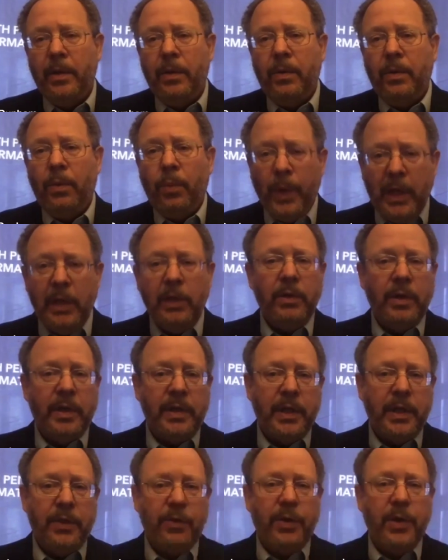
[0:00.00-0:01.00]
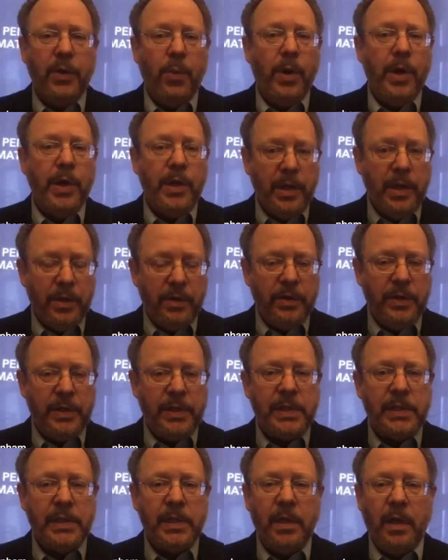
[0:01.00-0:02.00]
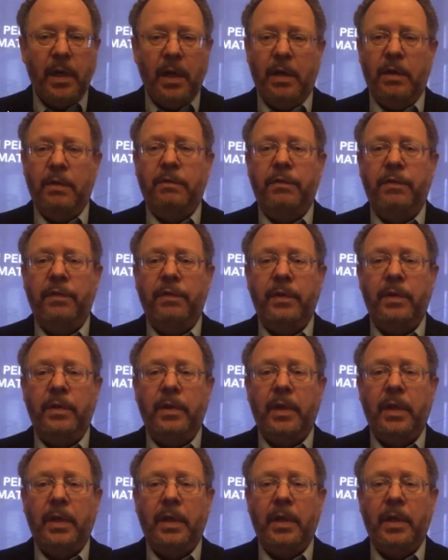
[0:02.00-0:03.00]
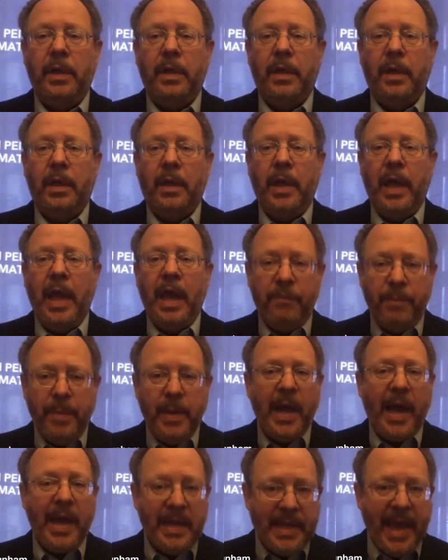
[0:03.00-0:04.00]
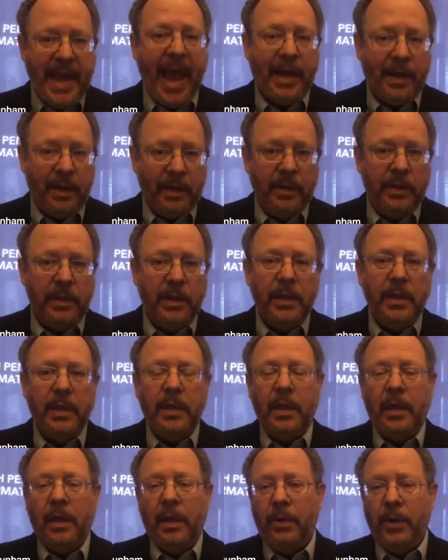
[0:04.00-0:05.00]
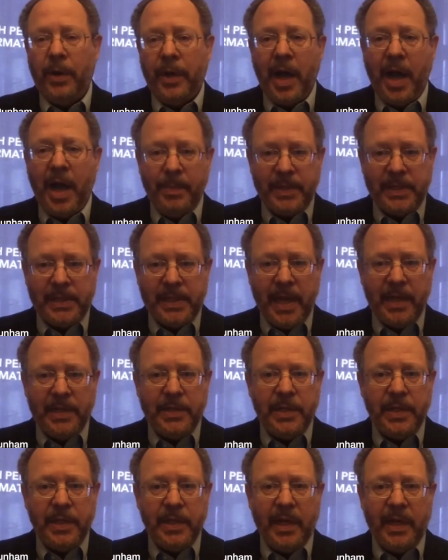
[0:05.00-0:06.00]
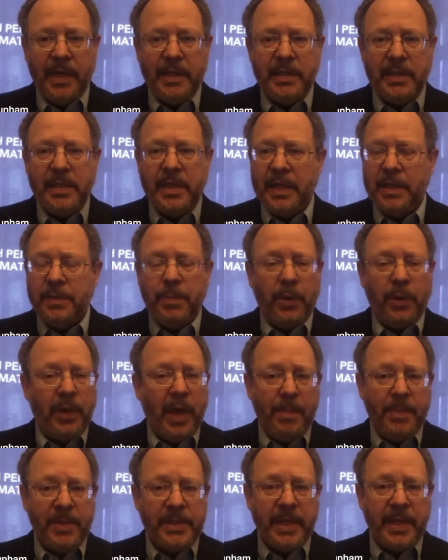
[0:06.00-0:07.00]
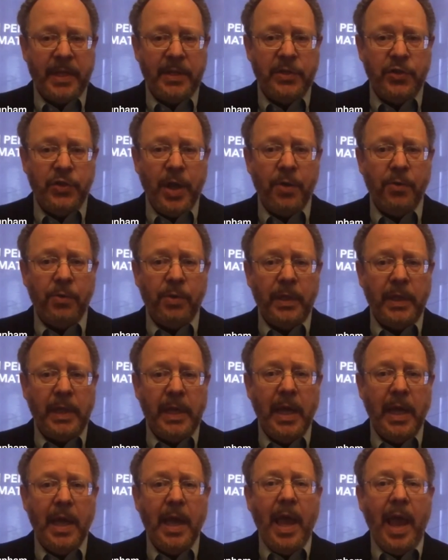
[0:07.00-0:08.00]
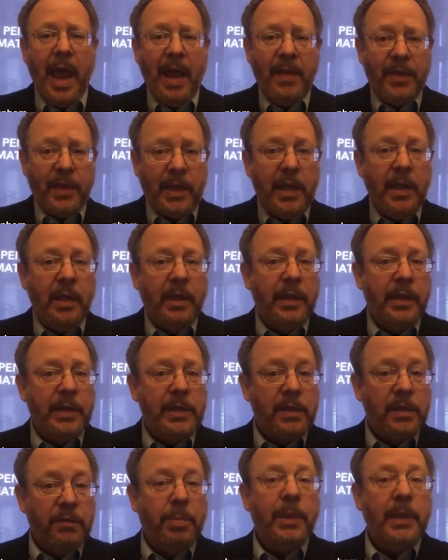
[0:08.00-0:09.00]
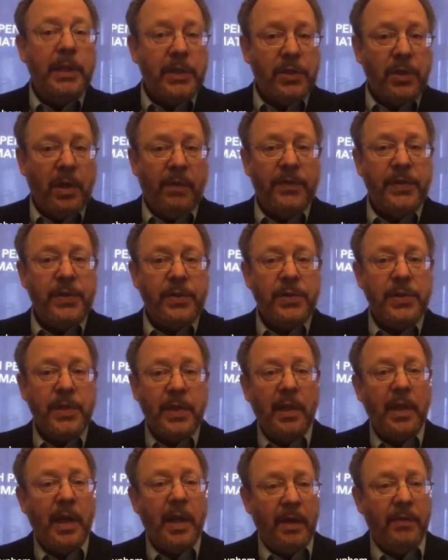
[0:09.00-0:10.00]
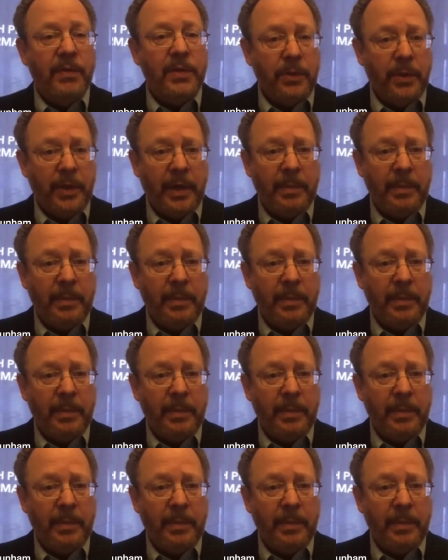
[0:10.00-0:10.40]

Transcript: we looked at 31 years of FBI data uh, on homicides in the United States, both homicides generally and the killings of police officers in the line of duty.